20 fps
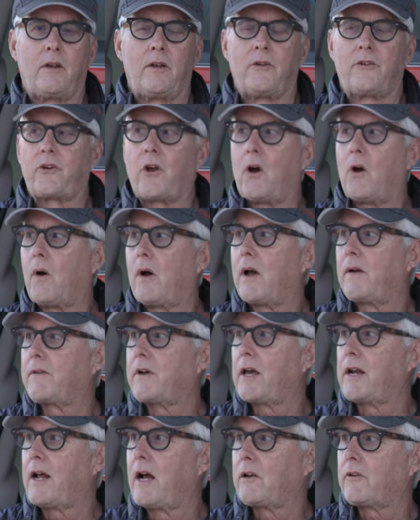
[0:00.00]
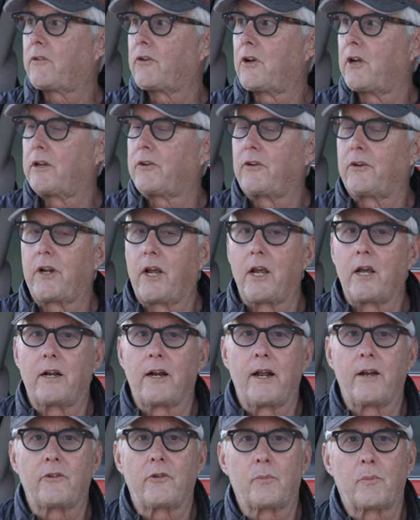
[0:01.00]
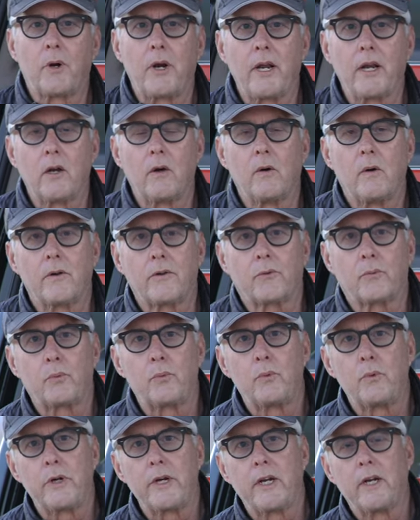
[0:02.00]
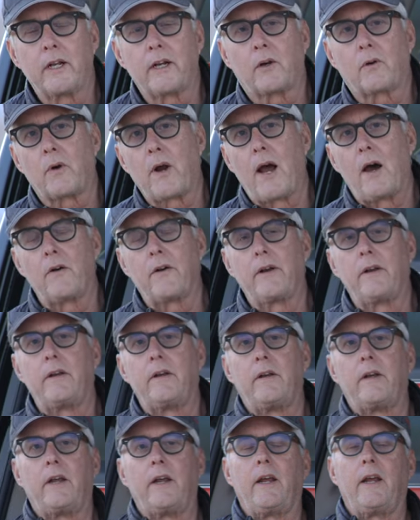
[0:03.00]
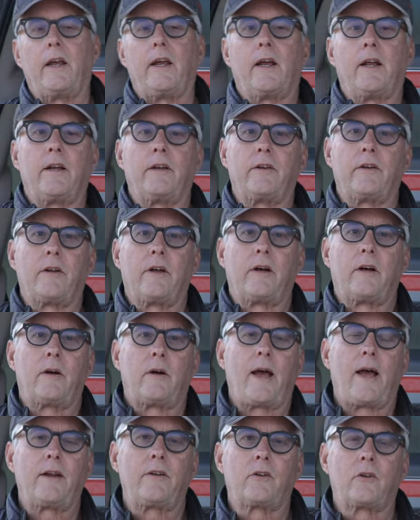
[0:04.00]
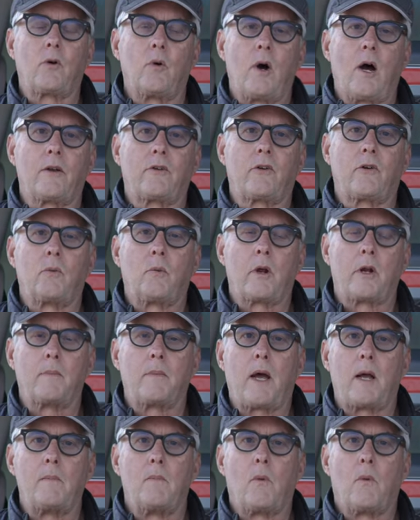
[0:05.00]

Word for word: So I uh, got out uh, today in Anza Borrego. It was really crowded and uh, had to go out to one of my